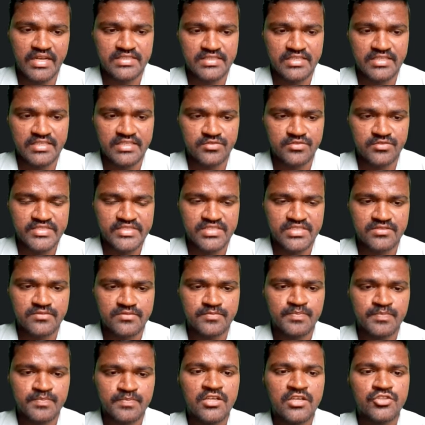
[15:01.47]
as inner spaces.
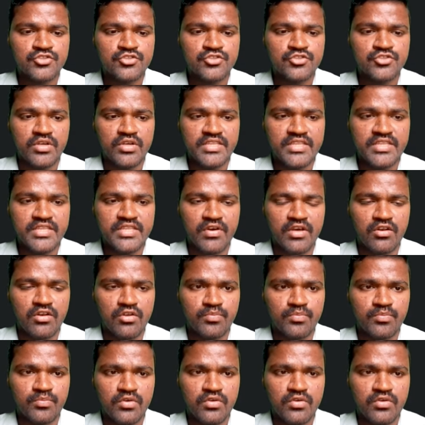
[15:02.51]
So in the for
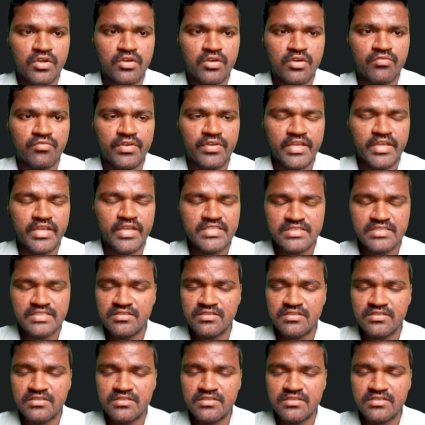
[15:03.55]
loop, we